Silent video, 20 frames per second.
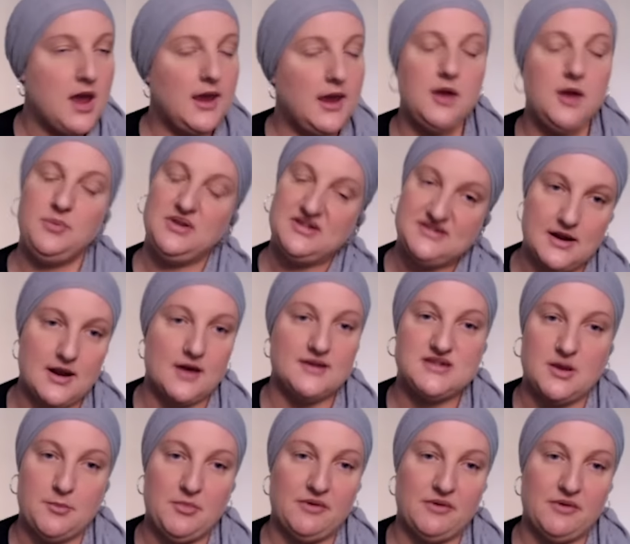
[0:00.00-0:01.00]
he'd be sitting
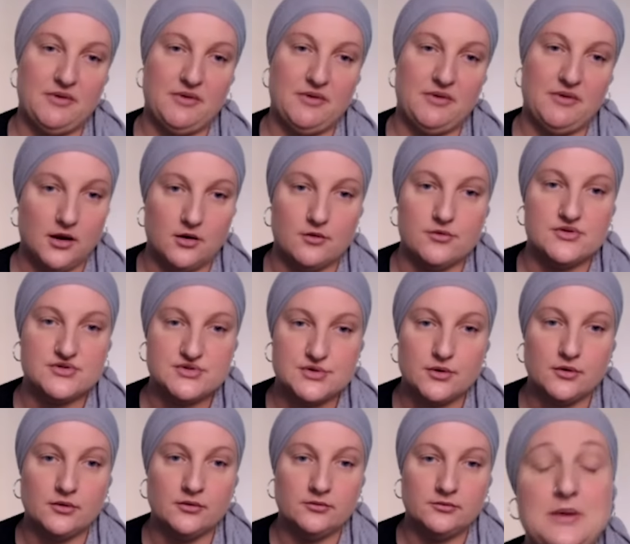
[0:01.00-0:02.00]
outside my flat banging on the
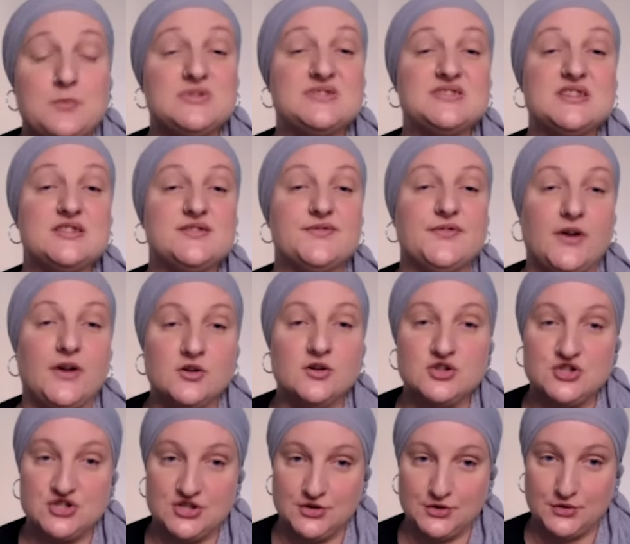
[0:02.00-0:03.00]
door. It was
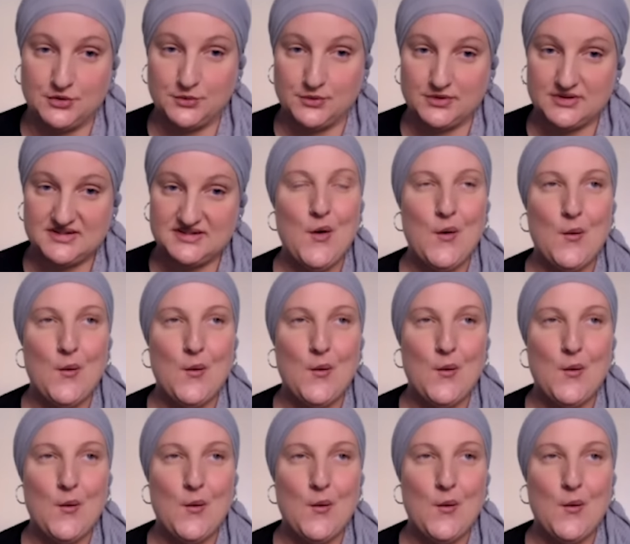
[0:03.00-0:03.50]
dysfunctional.